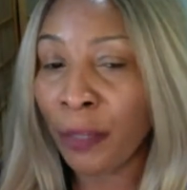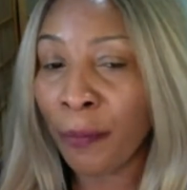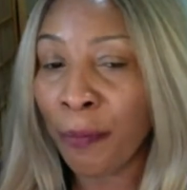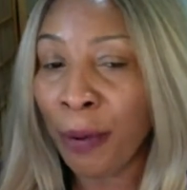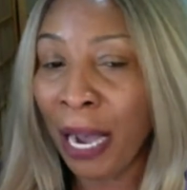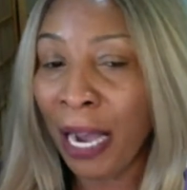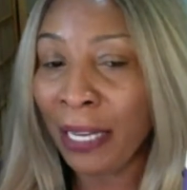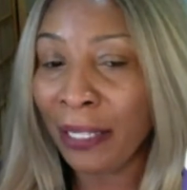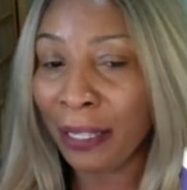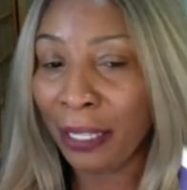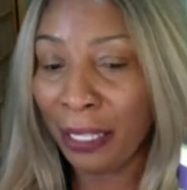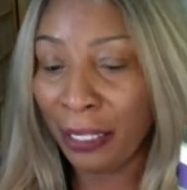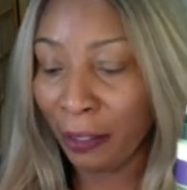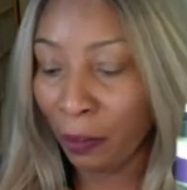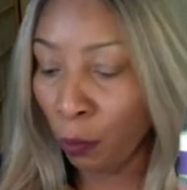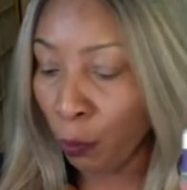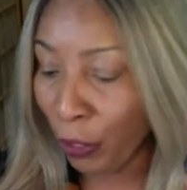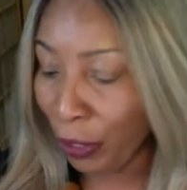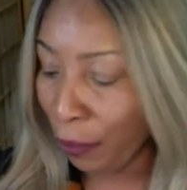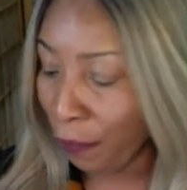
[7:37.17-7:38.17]
to buy
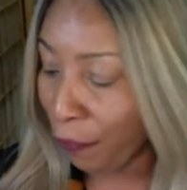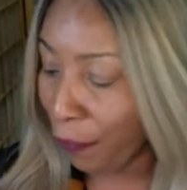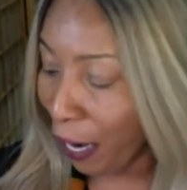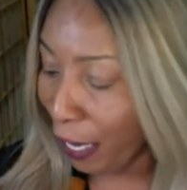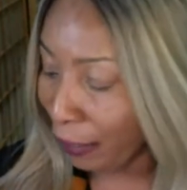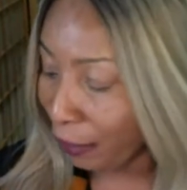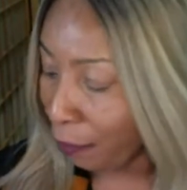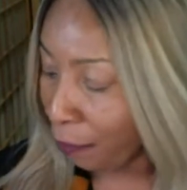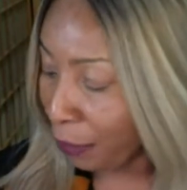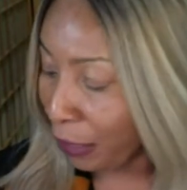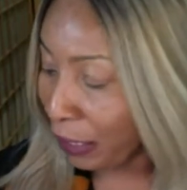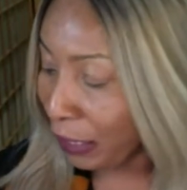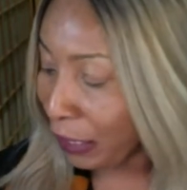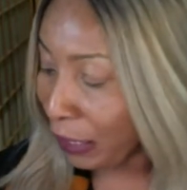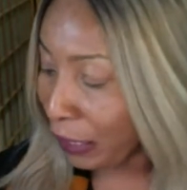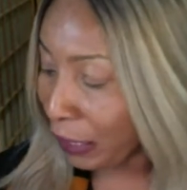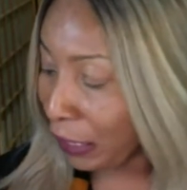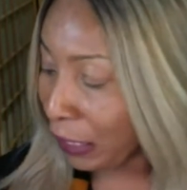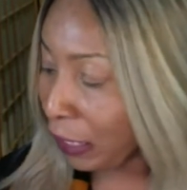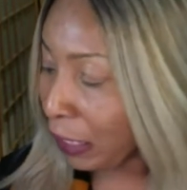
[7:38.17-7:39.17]
this with the vitamin
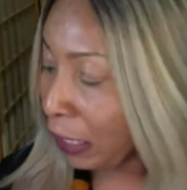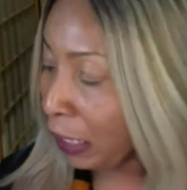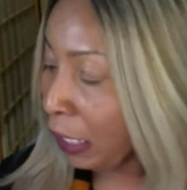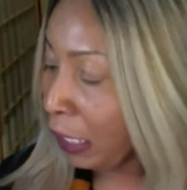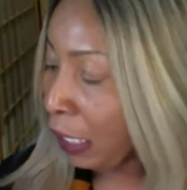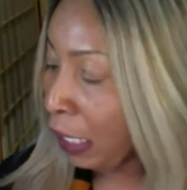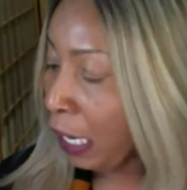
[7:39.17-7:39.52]
C